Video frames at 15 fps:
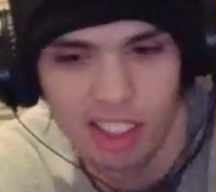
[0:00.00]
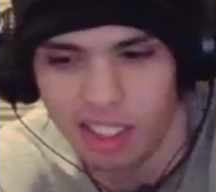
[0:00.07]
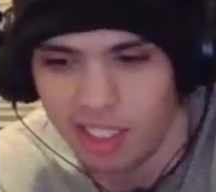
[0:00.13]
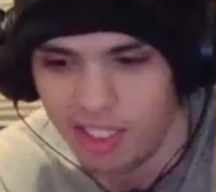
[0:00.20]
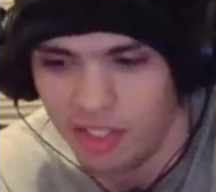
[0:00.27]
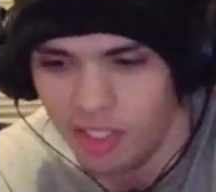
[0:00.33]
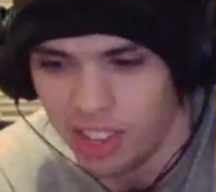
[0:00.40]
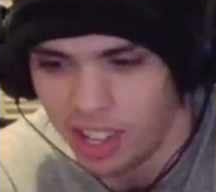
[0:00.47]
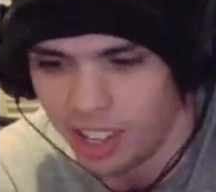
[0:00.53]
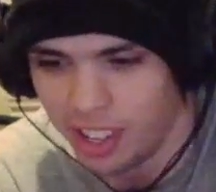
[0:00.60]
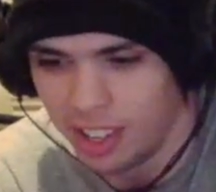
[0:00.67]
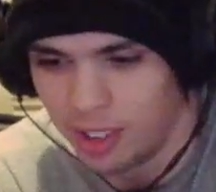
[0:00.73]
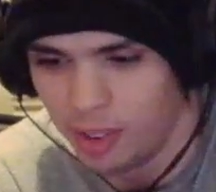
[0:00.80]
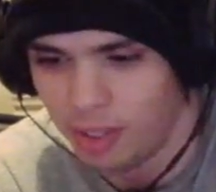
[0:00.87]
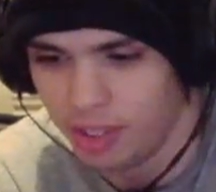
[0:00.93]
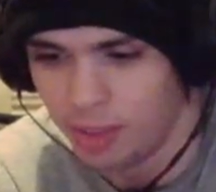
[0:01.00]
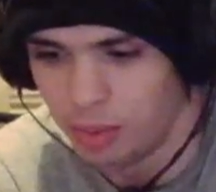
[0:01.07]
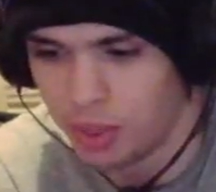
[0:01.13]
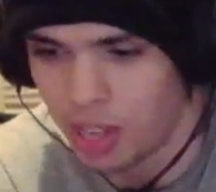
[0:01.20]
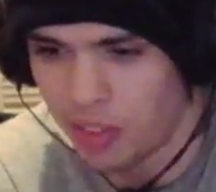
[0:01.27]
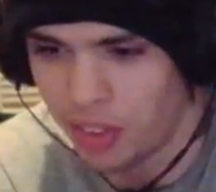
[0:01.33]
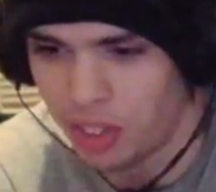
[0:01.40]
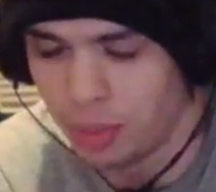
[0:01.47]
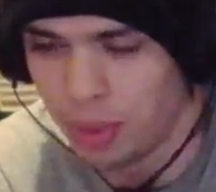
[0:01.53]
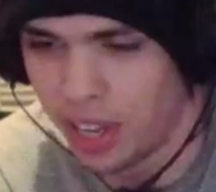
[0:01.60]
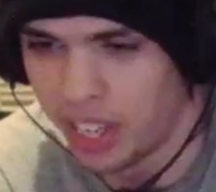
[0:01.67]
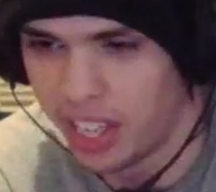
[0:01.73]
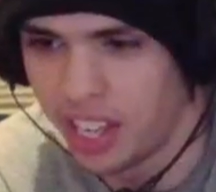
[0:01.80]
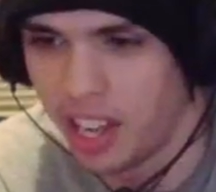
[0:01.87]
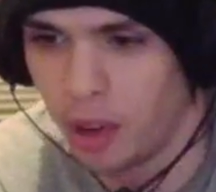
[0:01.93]
This video, I'm saving it to
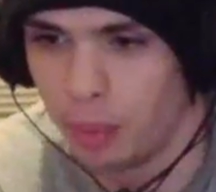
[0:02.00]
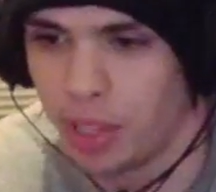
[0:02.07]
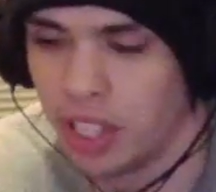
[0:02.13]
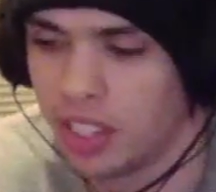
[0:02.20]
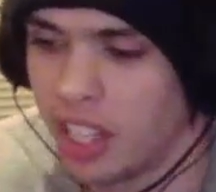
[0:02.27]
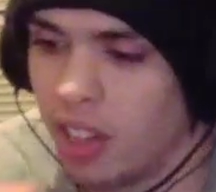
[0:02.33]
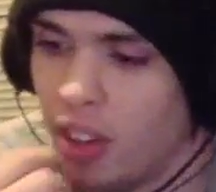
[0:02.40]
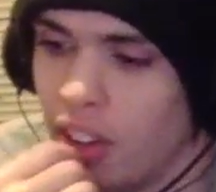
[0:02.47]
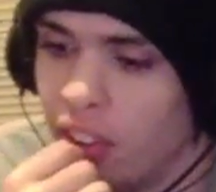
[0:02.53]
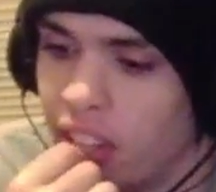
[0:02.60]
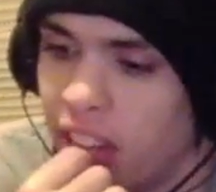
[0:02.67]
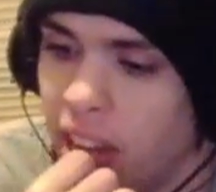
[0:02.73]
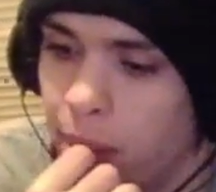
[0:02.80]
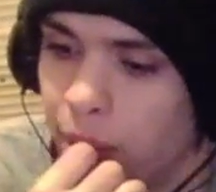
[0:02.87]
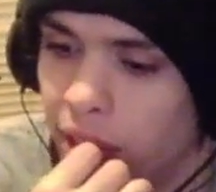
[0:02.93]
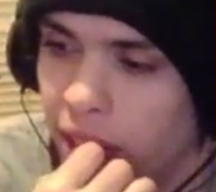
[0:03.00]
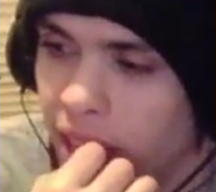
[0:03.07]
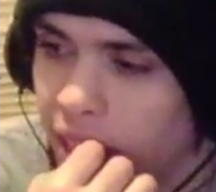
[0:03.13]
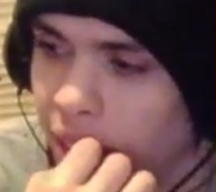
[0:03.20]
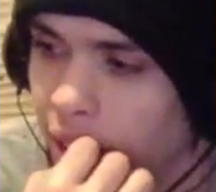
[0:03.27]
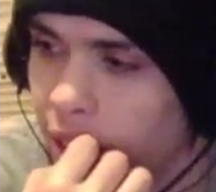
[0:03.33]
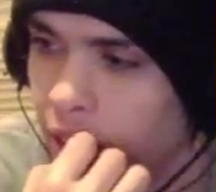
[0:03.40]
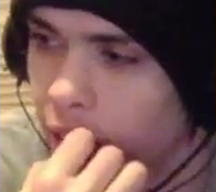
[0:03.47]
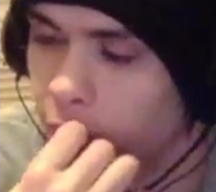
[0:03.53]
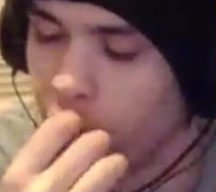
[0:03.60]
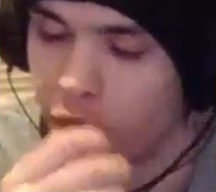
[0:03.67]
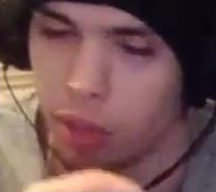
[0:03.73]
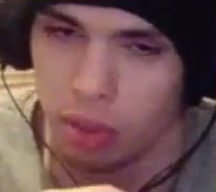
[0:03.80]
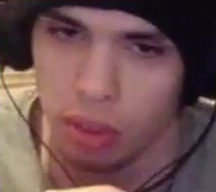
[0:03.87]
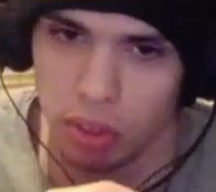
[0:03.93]
my account because I don't have a camera to like
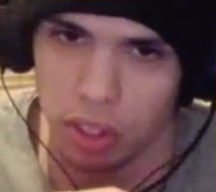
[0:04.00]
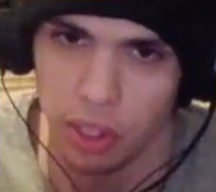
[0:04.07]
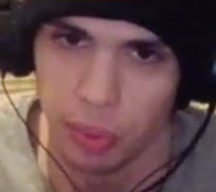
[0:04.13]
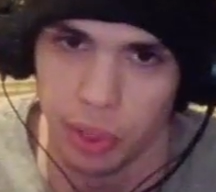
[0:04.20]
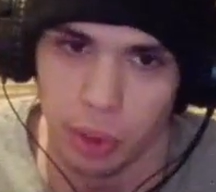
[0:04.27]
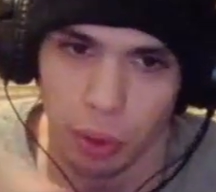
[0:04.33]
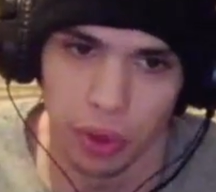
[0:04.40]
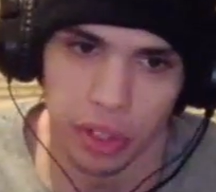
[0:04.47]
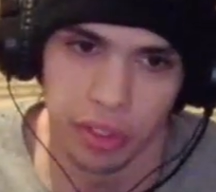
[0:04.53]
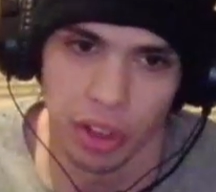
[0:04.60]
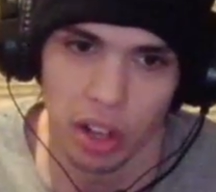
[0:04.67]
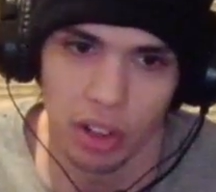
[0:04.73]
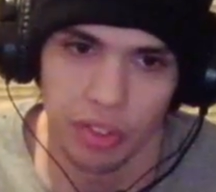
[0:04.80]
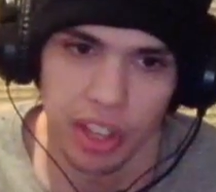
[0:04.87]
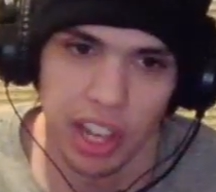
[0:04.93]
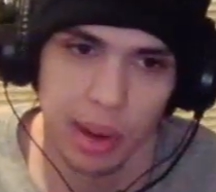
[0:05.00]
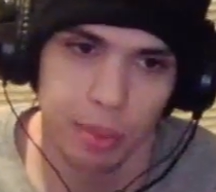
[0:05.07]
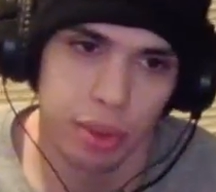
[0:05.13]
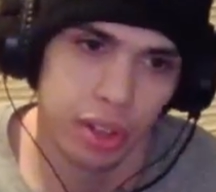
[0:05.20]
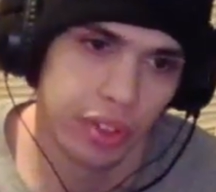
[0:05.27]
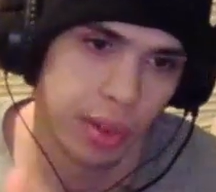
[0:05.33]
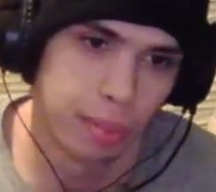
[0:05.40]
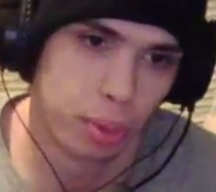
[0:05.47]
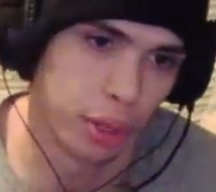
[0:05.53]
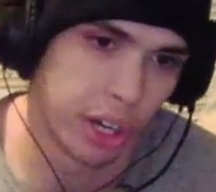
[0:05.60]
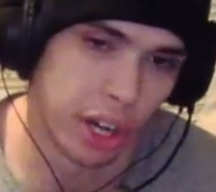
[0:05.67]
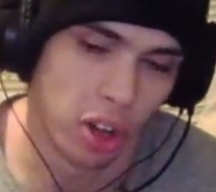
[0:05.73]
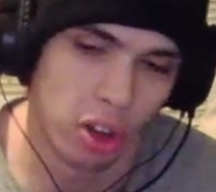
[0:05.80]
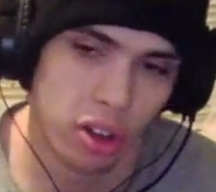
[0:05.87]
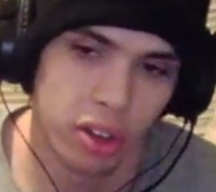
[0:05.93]
to record this off camera and then put
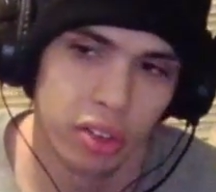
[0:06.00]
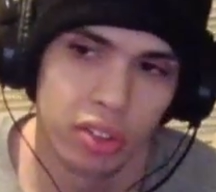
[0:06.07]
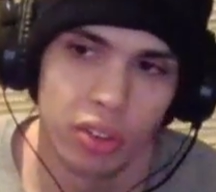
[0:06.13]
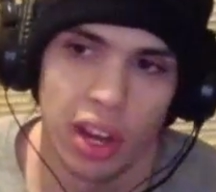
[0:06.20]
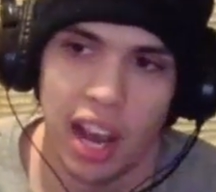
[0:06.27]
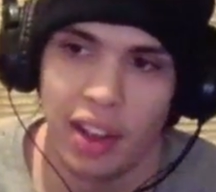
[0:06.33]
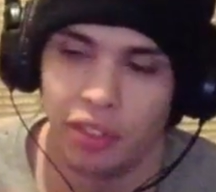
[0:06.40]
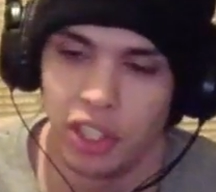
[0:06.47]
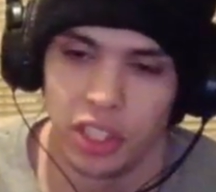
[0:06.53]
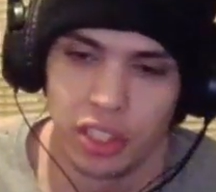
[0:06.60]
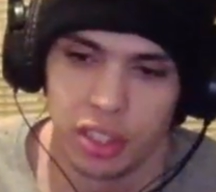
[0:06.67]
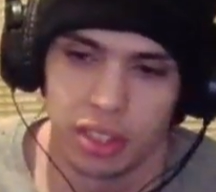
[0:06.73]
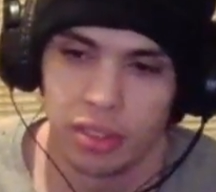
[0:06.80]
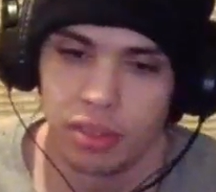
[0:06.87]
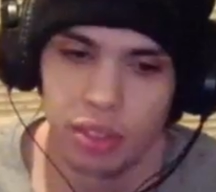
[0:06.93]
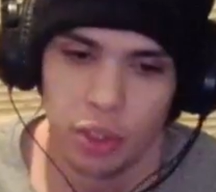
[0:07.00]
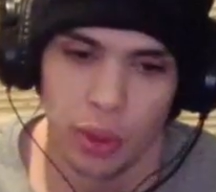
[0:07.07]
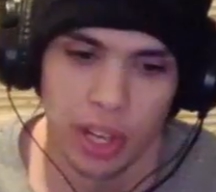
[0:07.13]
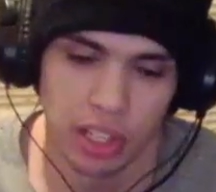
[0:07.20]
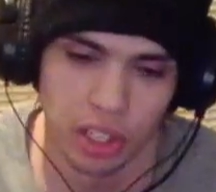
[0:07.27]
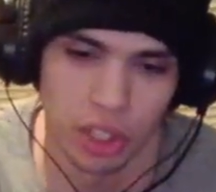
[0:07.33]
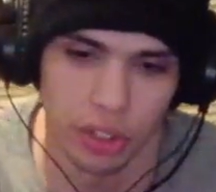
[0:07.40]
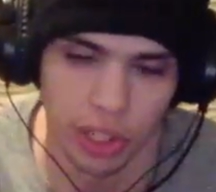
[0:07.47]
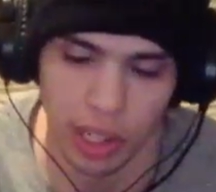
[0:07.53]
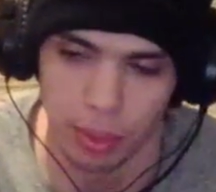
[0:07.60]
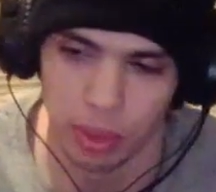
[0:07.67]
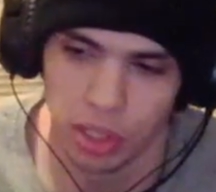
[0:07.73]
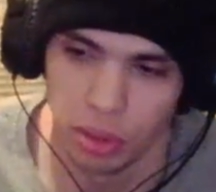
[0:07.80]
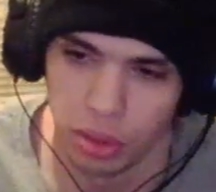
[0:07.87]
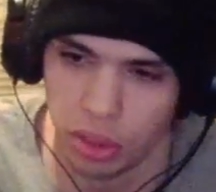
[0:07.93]
it on, so I have to just do it as a
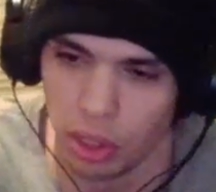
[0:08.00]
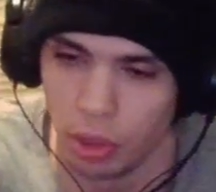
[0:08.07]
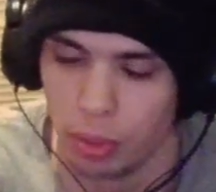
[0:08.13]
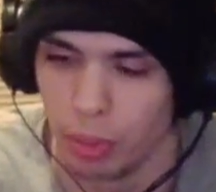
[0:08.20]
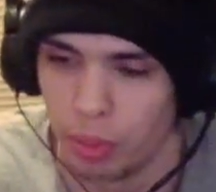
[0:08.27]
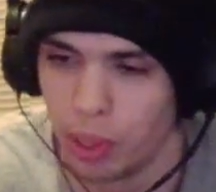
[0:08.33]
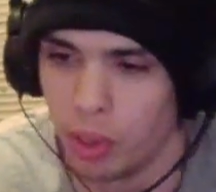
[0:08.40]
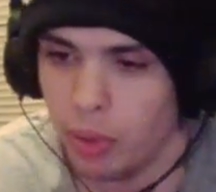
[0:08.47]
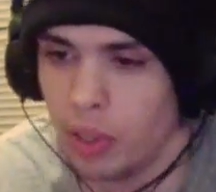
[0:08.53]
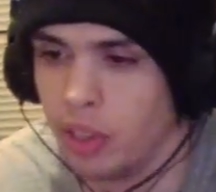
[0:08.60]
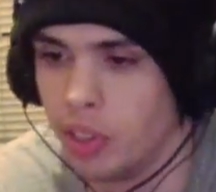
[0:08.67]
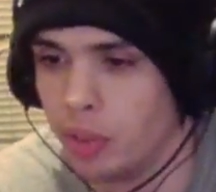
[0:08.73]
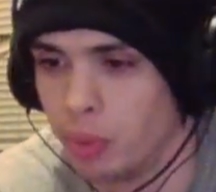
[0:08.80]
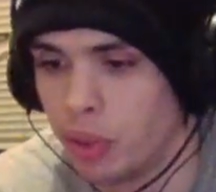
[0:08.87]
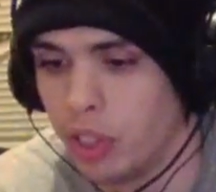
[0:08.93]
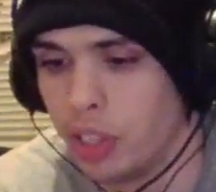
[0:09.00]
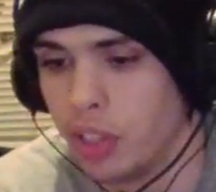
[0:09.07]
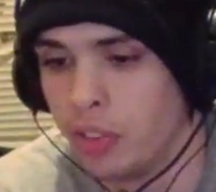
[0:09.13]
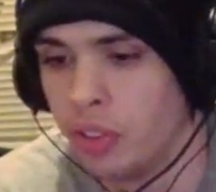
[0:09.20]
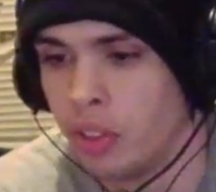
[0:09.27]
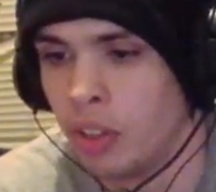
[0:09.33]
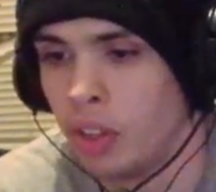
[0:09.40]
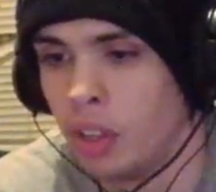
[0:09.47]
stream. It's so stupid, but oh well, it is what it is.